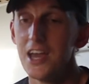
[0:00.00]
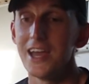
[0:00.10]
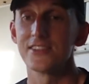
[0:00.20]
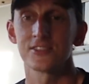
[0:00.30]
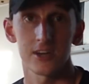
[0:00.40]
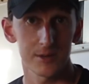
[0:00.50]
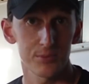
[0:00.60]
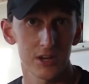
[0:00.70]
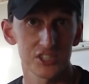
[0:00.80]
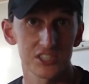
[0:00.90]
It's not a
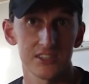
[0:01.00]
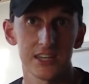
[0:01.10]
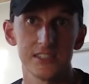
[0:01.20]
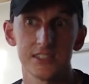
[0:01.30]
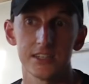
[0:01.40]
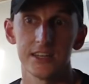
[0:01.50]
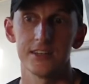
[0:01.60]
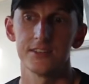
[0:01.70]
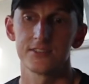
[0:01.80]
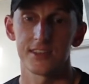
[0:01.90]
project, and the idea
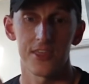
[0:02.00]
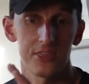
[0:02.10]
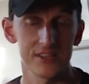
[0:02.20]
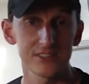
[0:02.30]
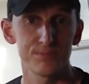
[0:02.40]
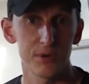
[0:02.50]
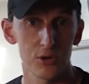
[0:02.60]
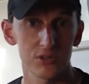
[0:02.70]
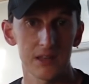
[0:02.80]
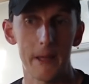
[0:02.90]
is that this
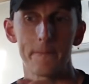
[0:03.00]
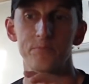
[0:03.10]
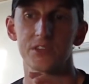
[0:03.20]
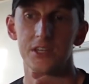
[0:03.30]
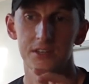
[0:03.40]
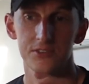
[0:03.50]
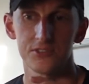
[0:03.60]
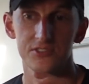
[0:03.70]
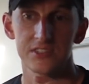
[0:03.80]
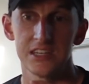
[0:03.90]
boat
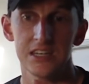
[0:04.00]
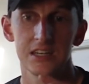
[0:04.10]
is